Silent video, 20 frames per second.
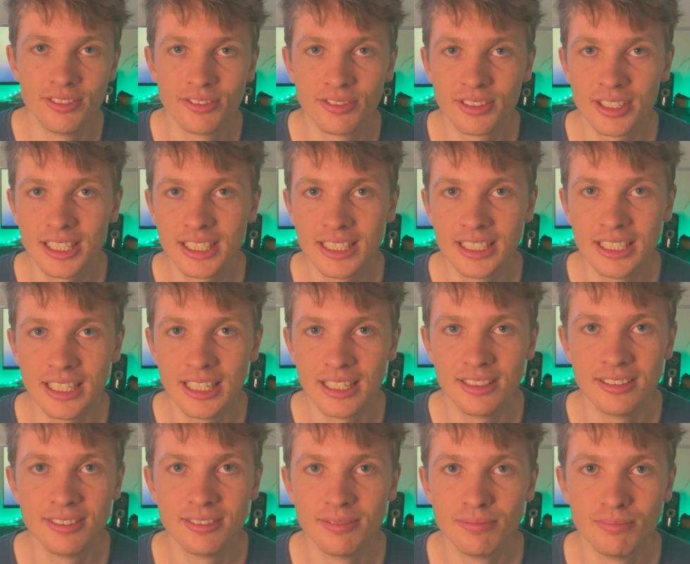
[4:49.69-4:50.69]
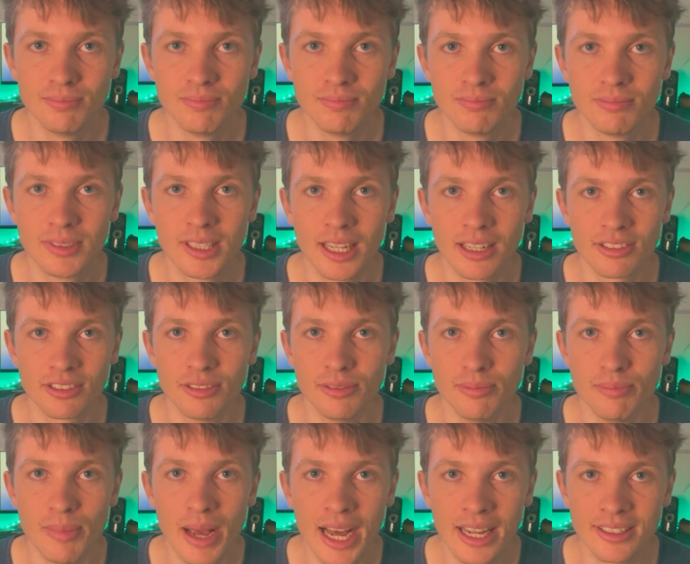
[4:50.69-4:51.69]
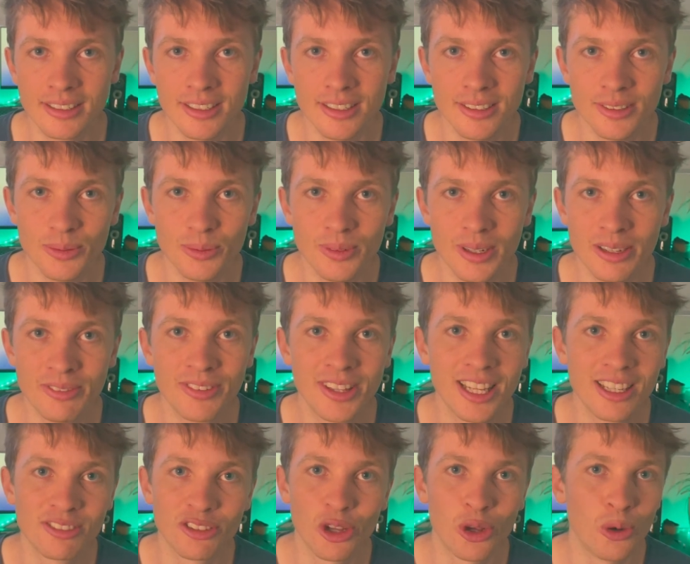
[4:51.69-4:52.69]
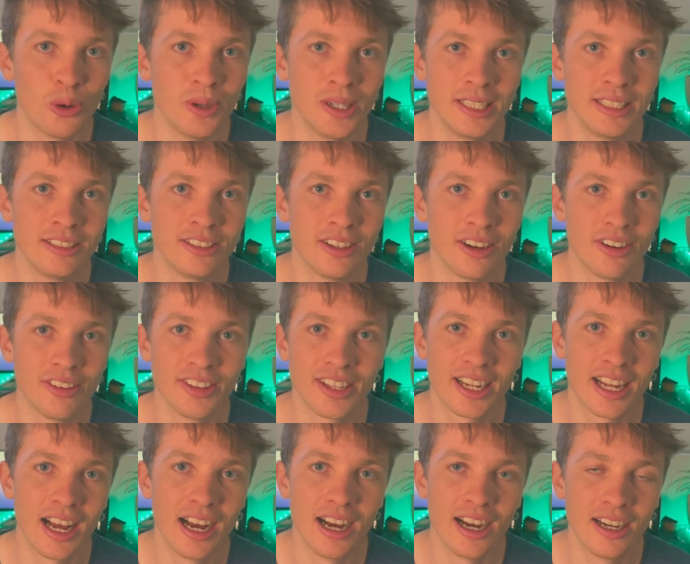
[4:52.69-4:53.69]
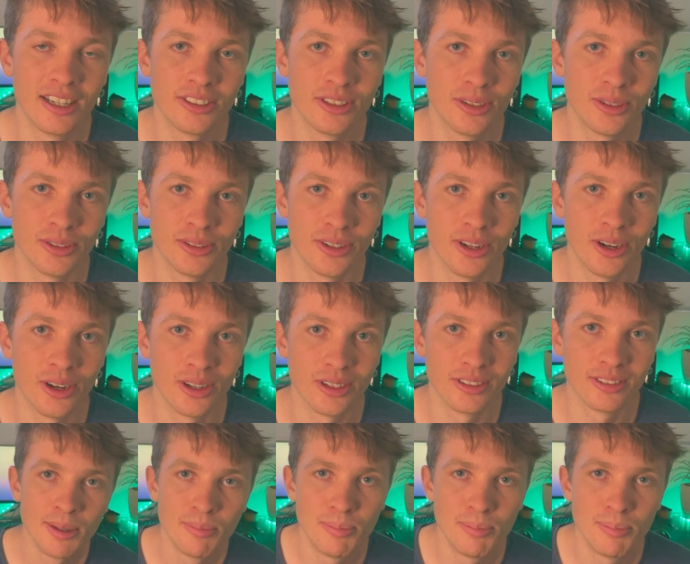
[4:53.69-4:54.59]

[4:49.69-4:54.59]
really it doesn't matter if there's a coin on the card or not.